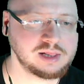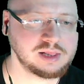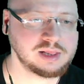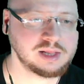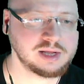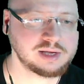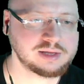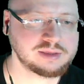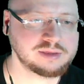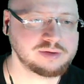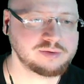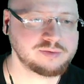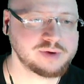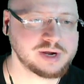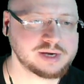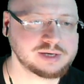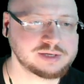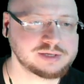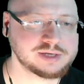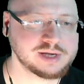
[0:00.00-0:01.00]
like the
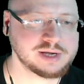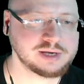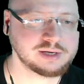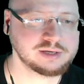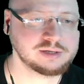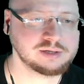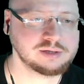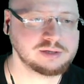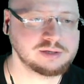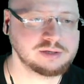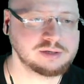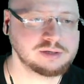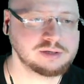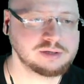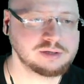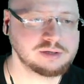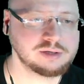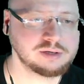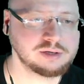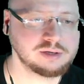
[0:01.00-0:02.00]
rectangle
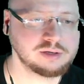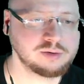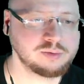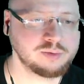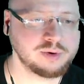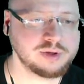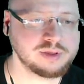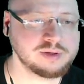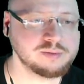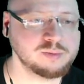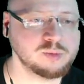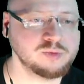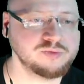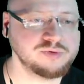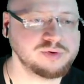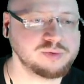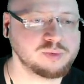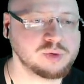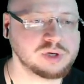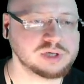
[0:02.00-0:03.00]
where the
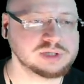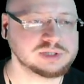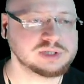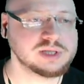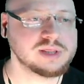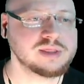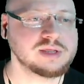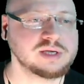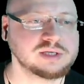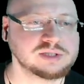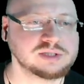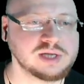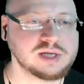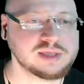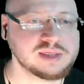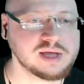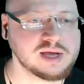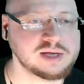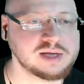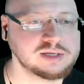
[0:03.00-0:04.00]
movie was and things like
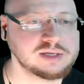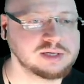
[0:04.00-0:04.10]
that.